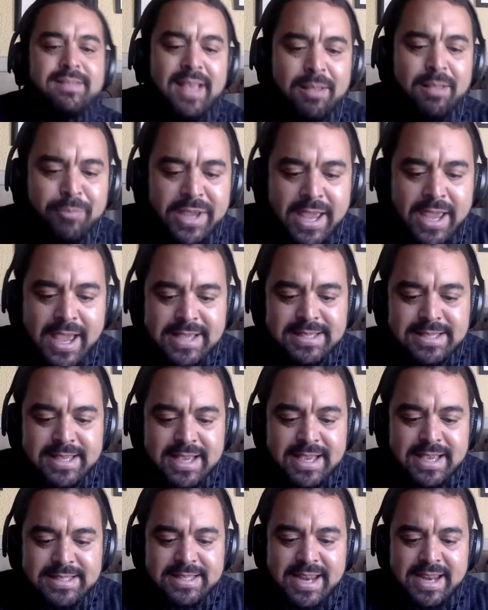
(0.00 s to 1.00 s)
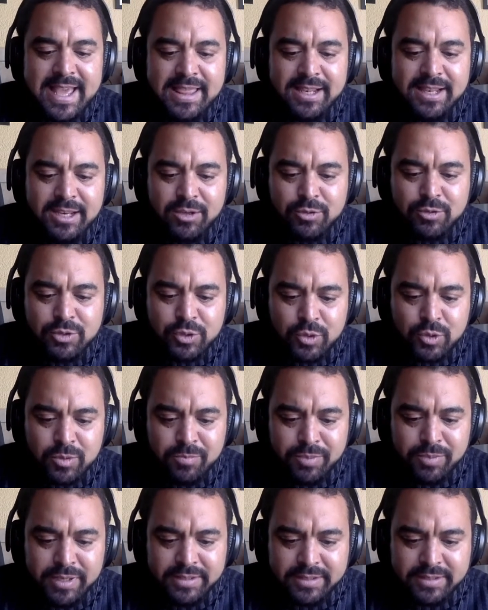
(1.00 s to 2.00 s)
tell me, as an athlete, because you
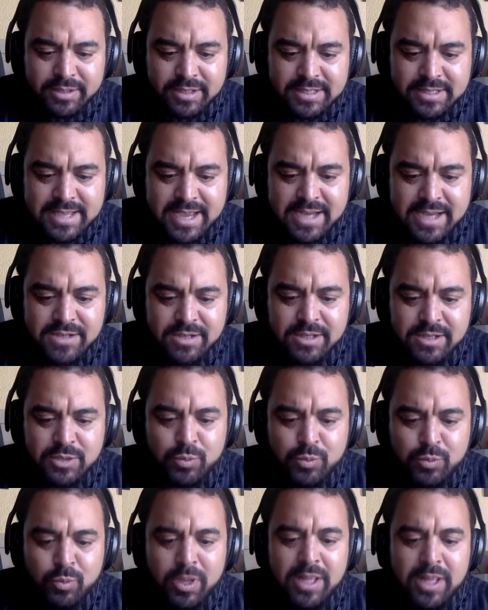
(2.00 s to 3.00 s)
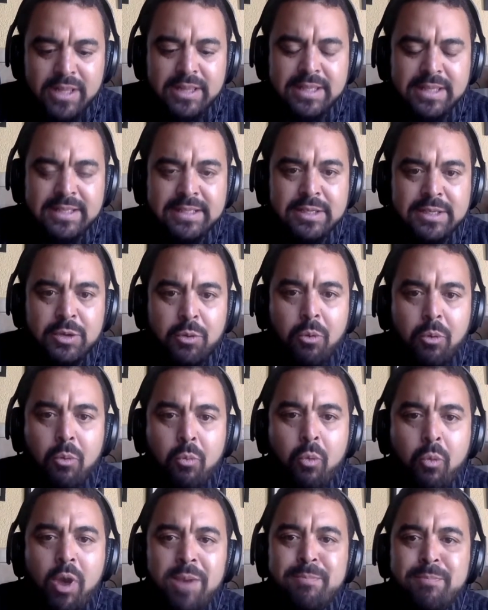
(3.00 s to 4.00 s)
compete across 100 as well,
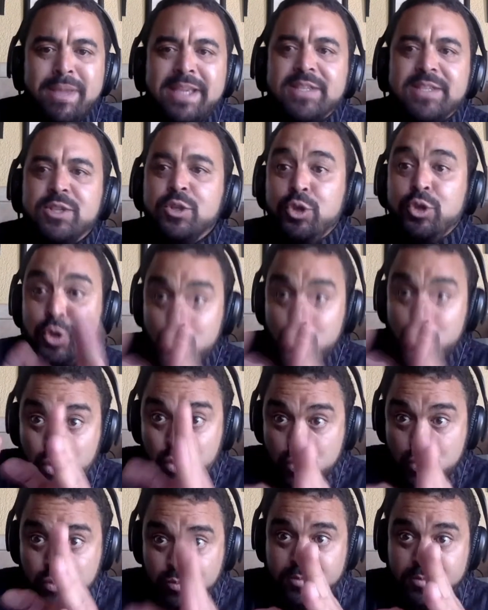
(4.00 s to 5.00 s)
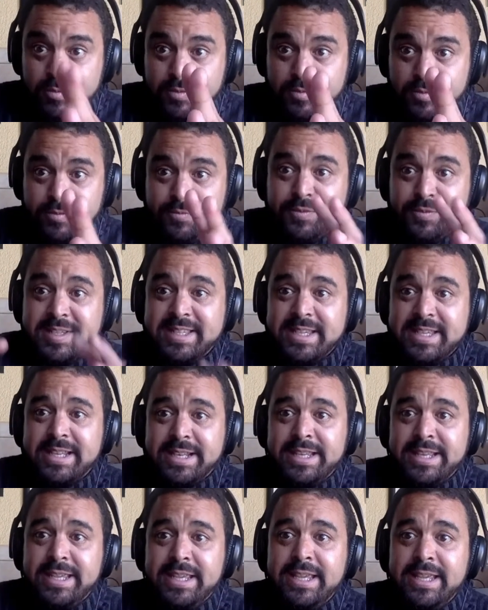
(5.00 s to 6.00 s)
what makes you
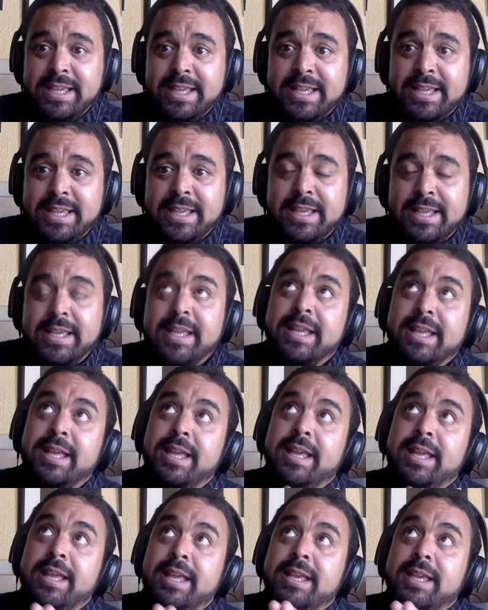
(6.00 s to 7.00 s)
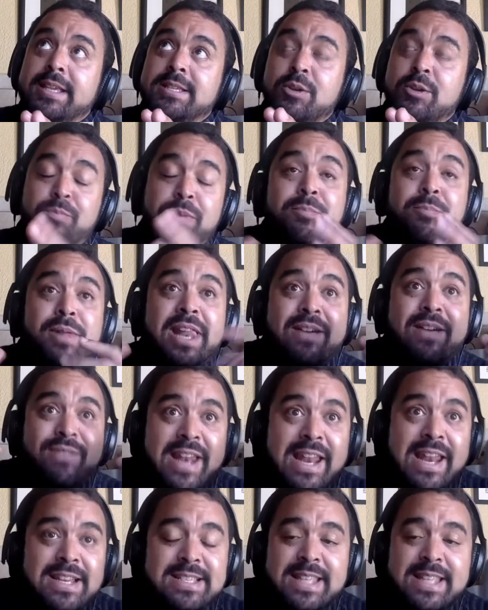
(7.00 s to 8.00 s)
physically, so people have
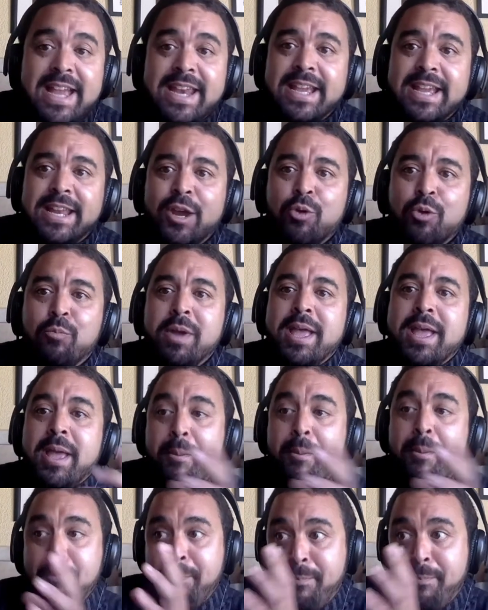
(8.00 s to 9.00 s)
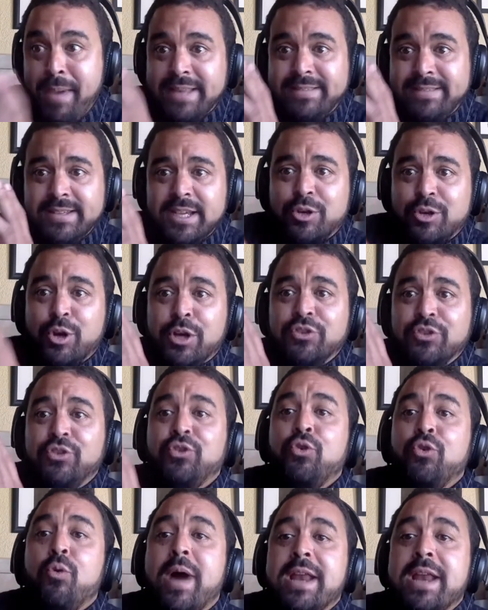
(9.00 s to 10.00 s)
an understanding at home, better across
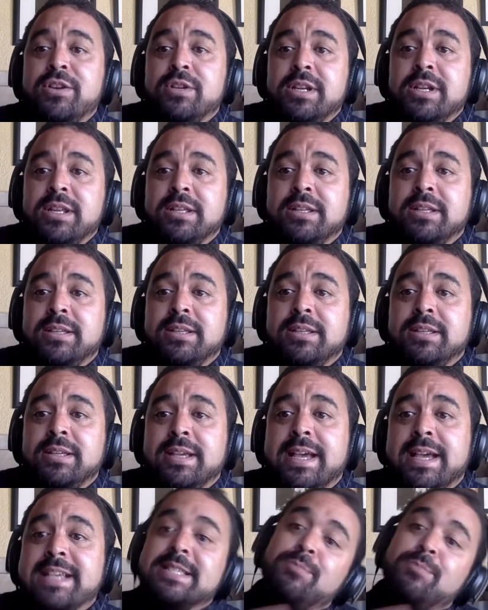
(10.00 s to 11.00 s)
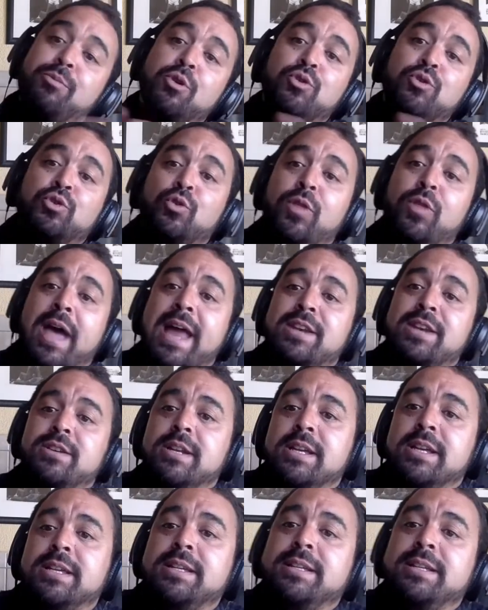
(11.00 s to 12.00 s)
200 as opposed to the 100?